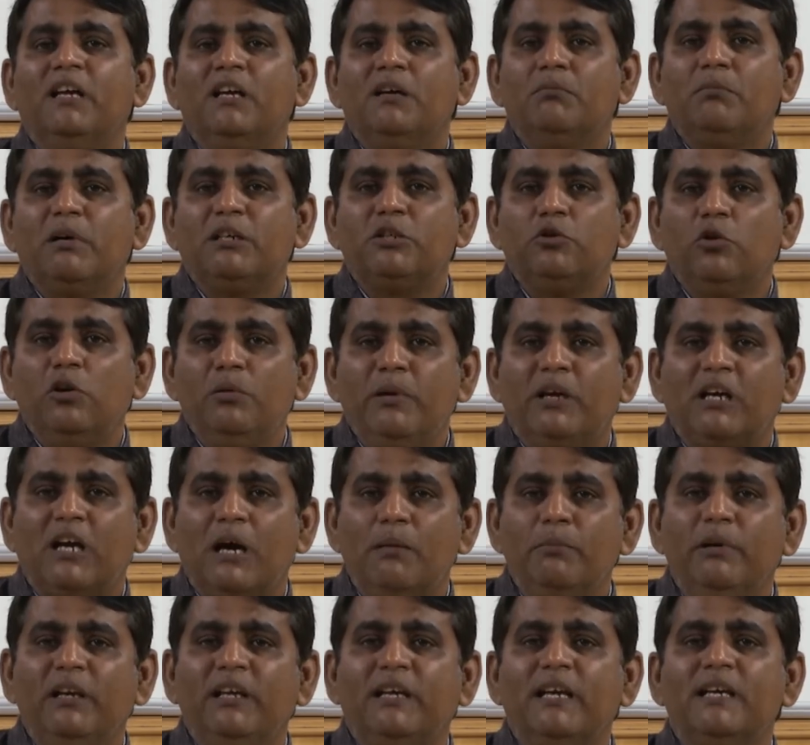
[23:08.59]
but you will be
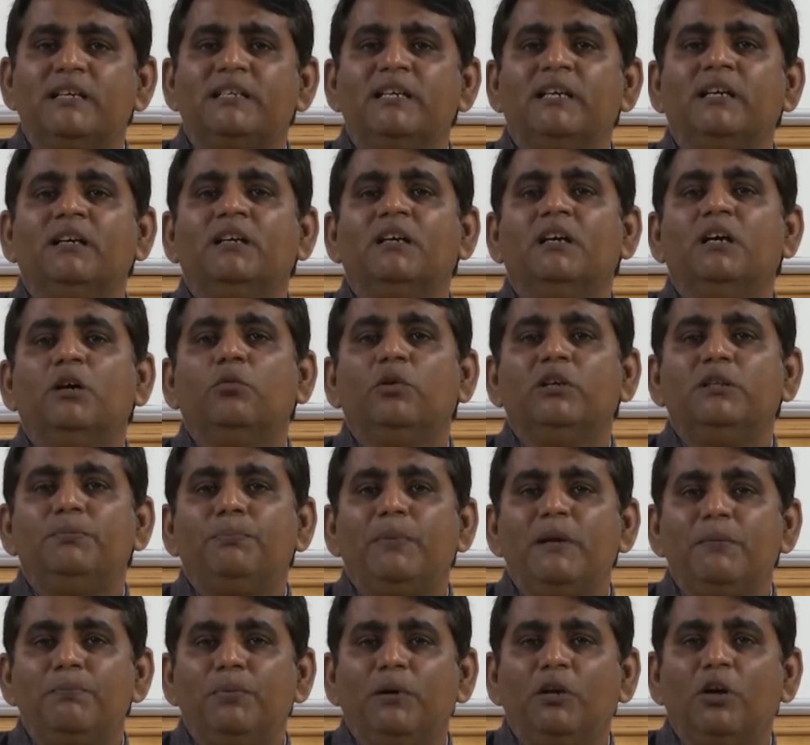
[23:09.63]
communicating with
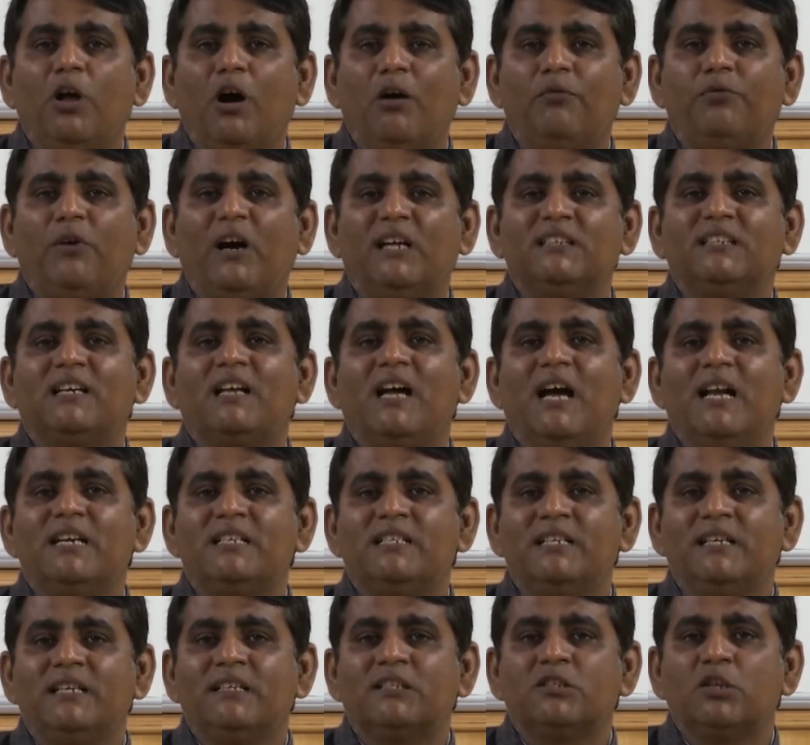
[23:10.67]
people of other
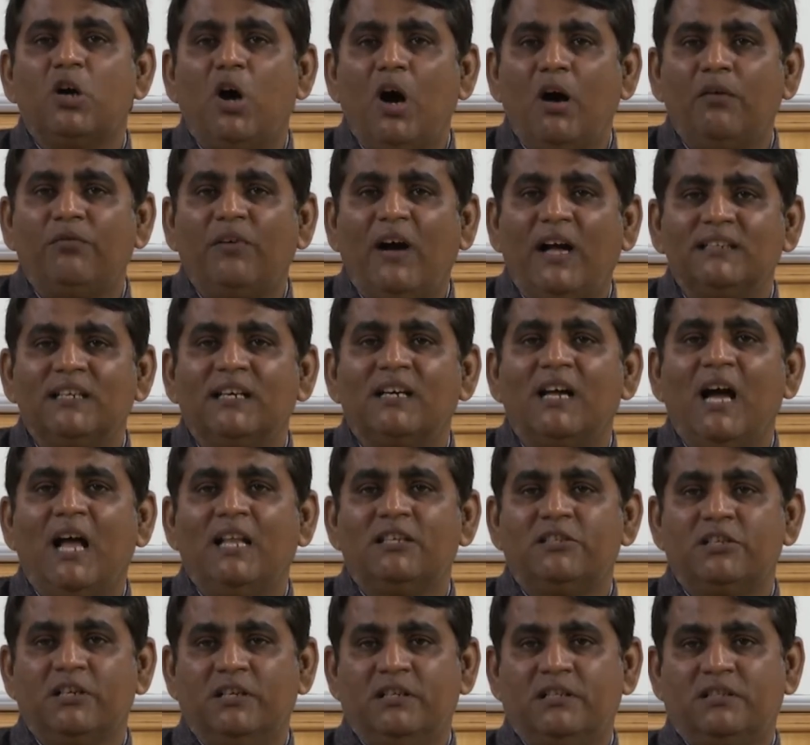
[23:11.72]
countries, of other
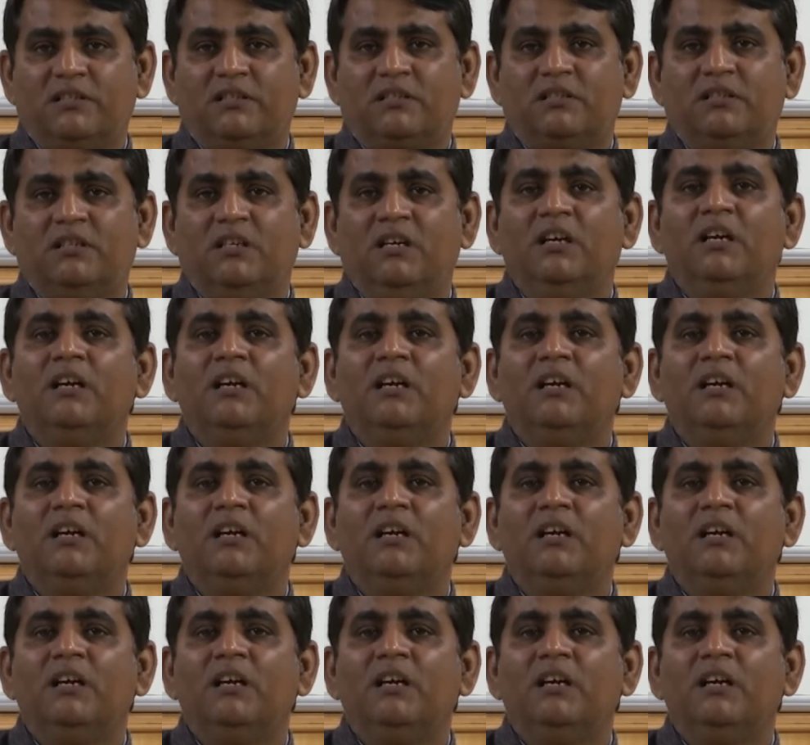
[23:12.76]
cultures.